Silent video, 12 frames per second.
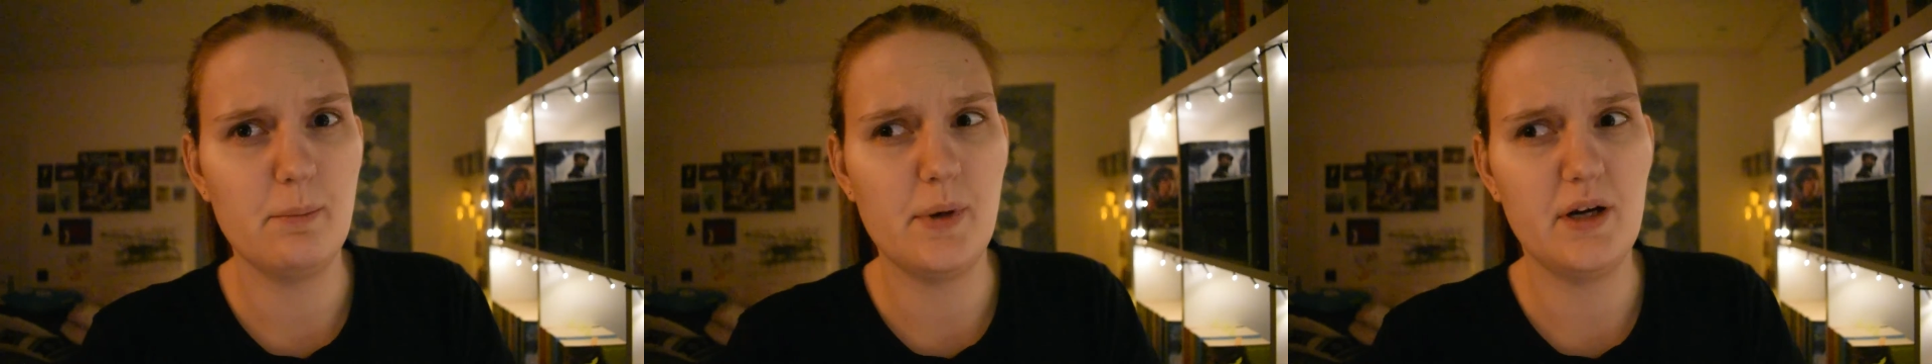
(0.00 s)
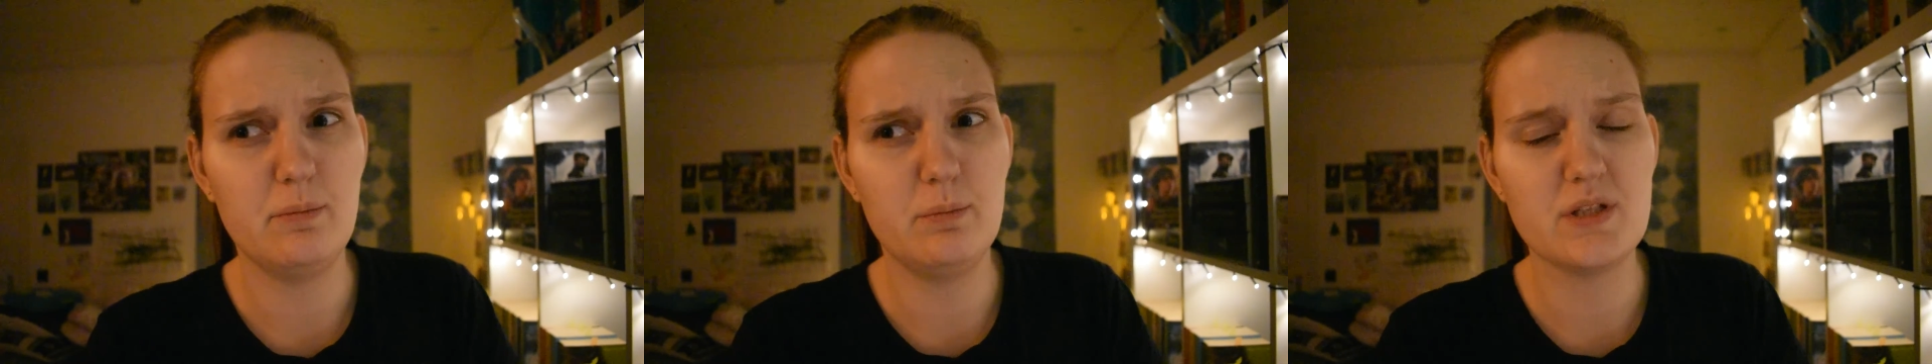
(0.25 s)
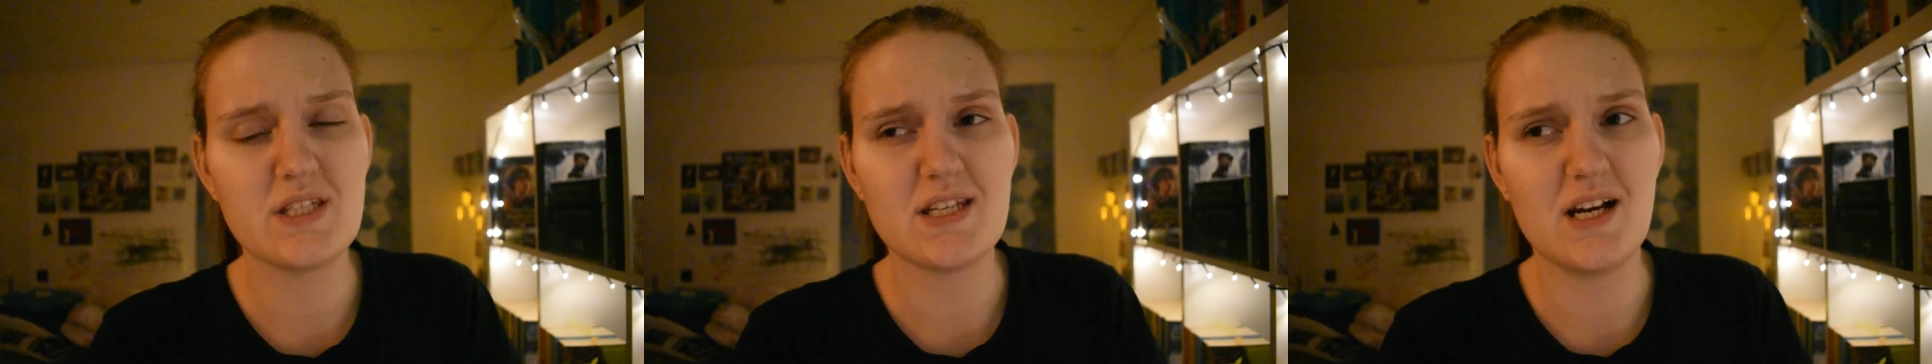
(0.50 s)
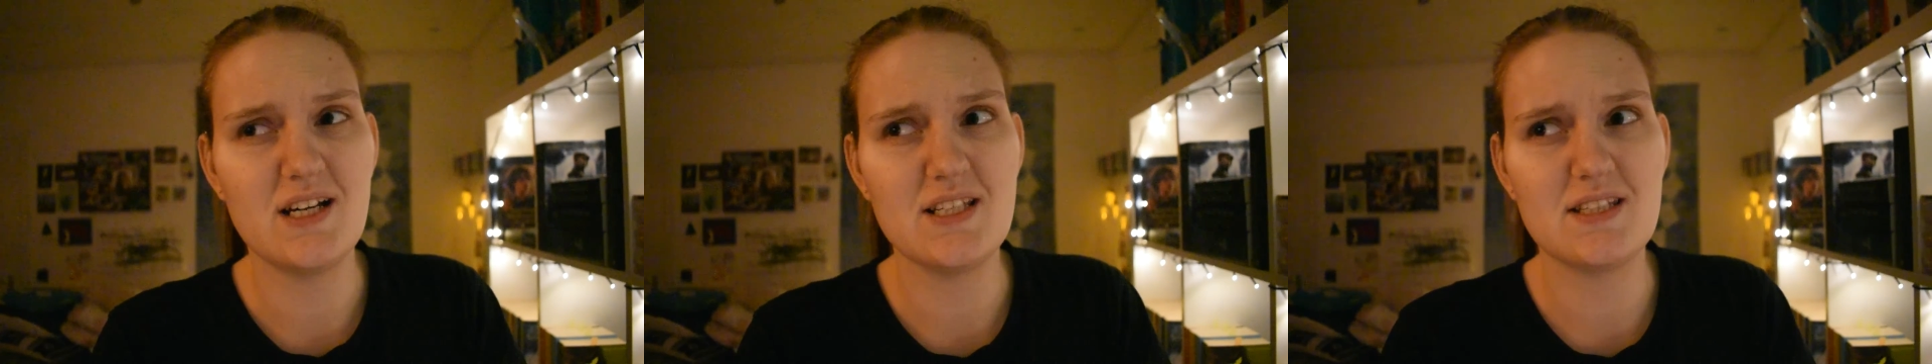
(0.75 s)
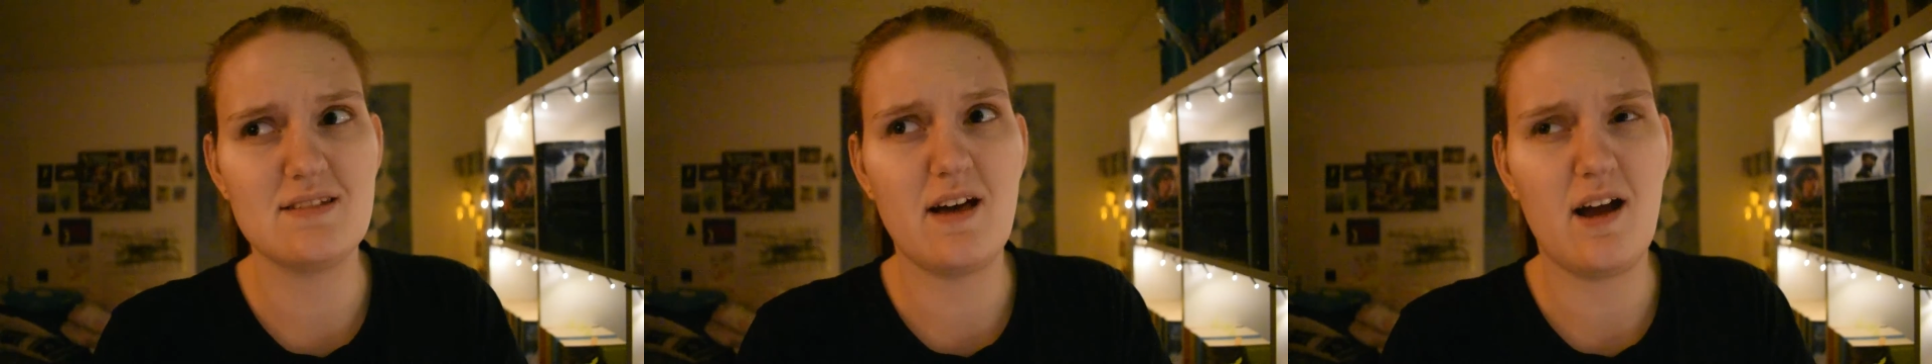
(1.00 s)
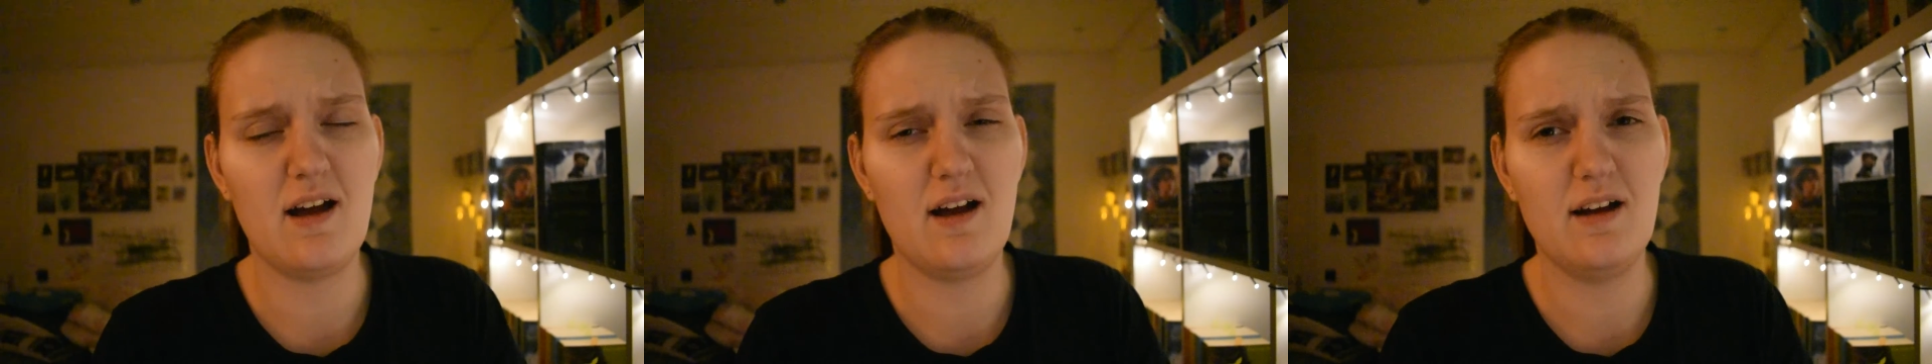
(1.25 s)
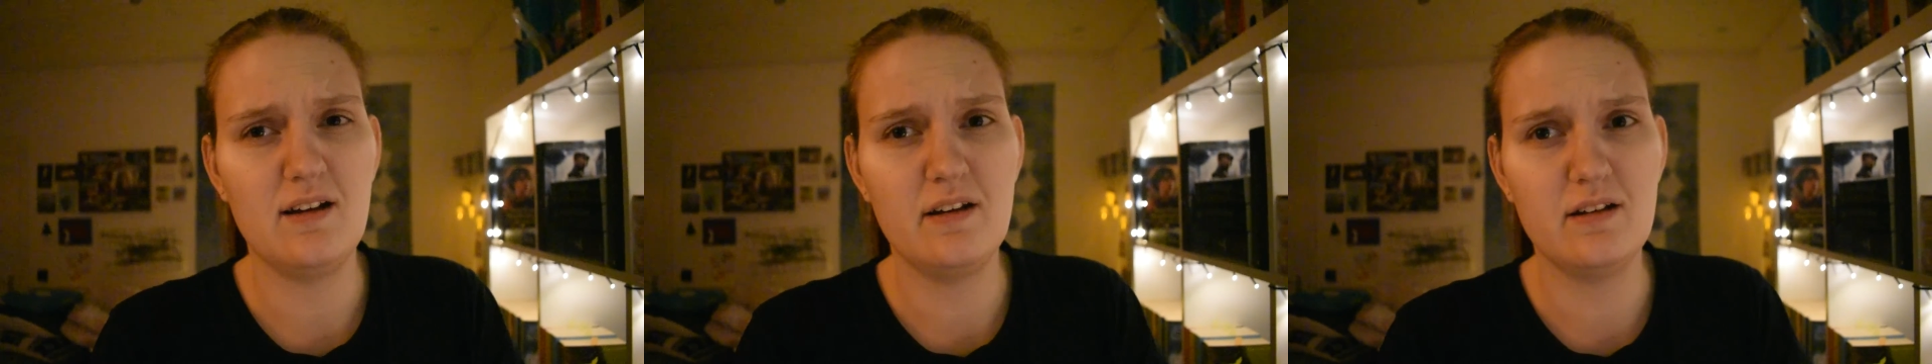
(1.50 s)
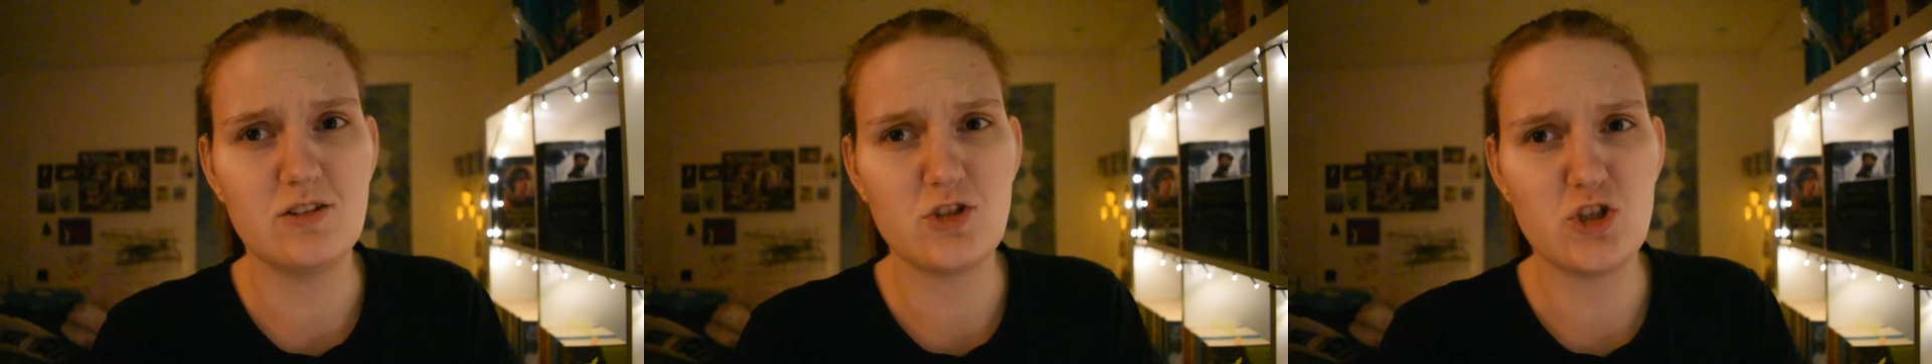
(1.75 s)
But besides that,
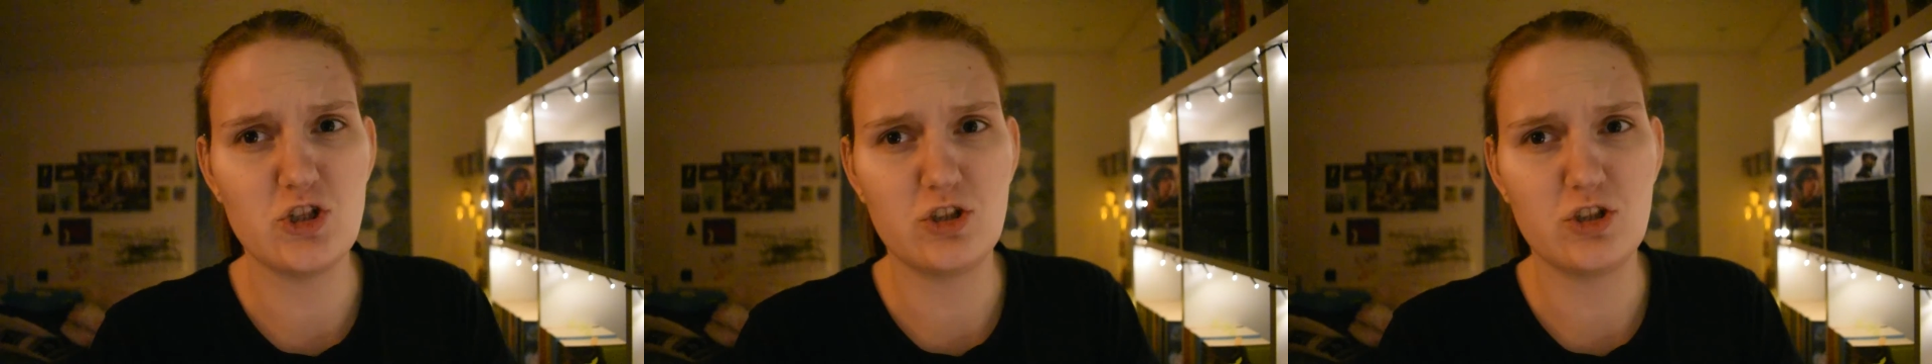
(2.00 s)
it